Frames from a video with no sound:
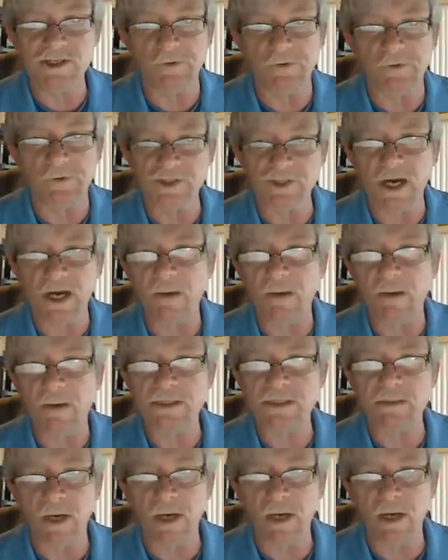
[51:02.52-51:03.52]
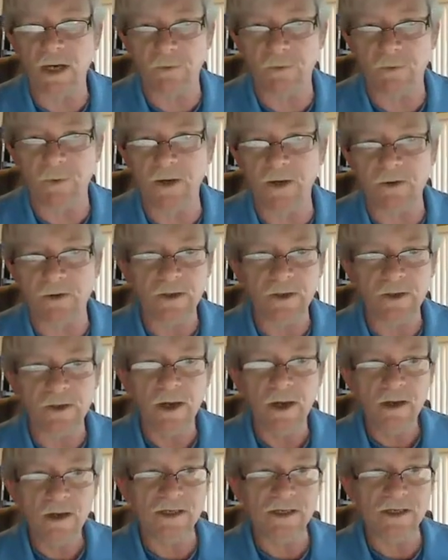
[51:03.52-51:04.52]
it's your job as the moderator
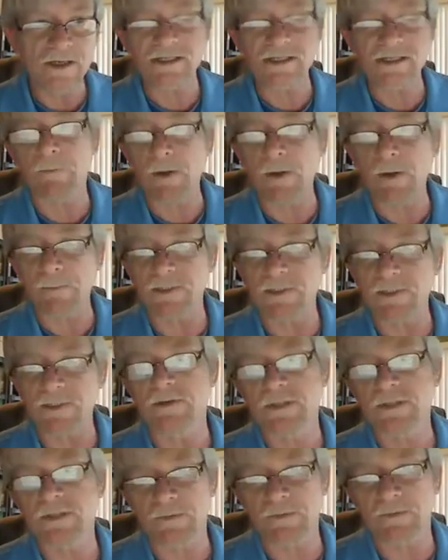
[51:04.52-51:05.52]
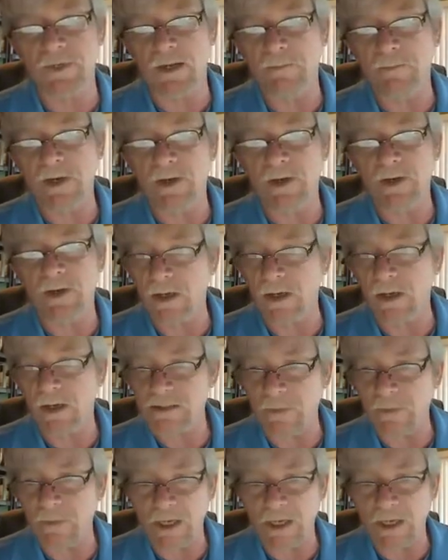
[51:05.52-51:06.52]
to step up and do something about it.
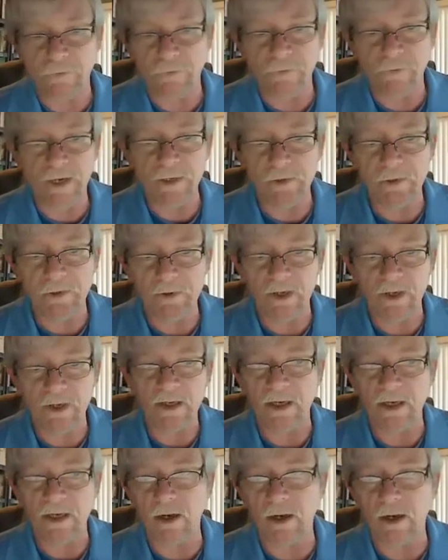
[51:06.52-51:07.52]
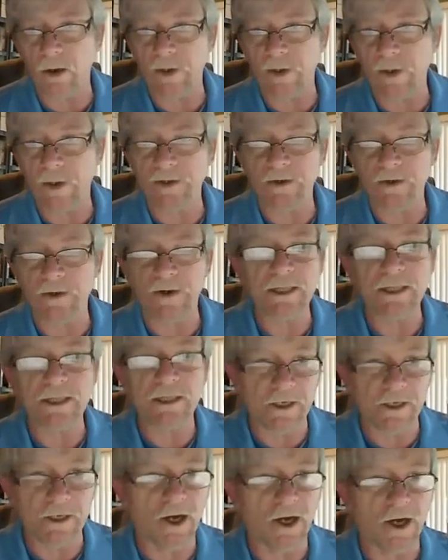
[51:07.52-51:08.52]
Now, as a moderator, you can go in there and
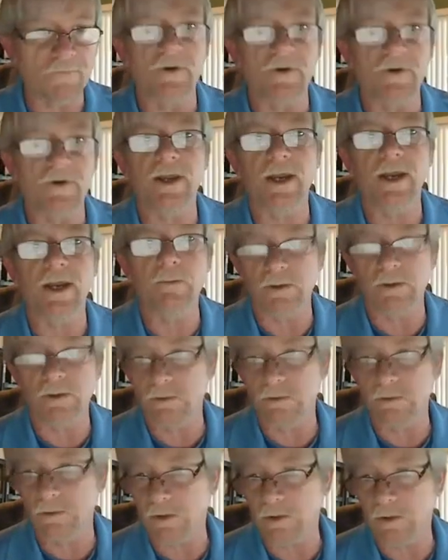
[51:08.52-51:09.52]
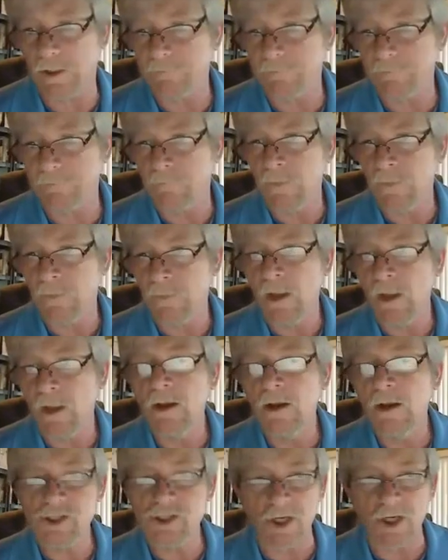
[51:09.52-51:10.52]
click off their camera, okay?
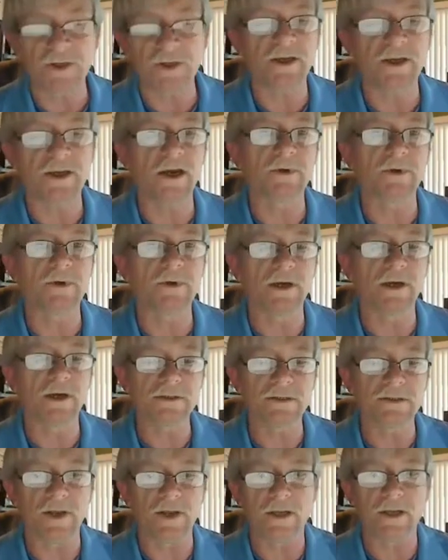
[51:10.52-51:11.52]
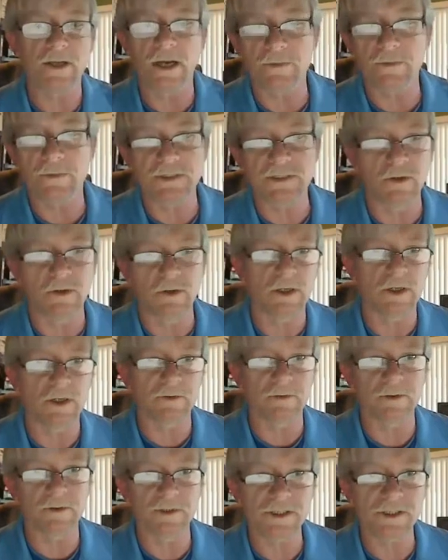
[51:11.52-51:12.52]
Shut the camera down so that camera's no
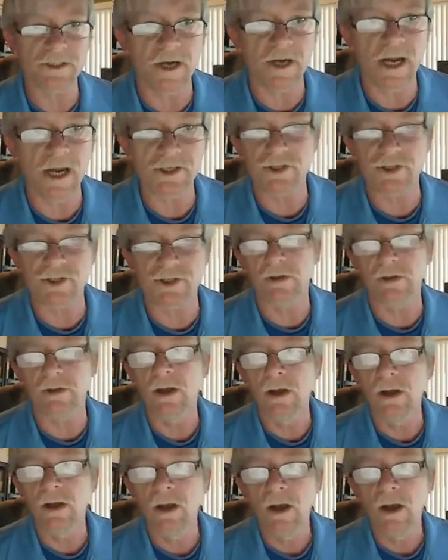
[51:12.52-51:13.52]
longer a distraction.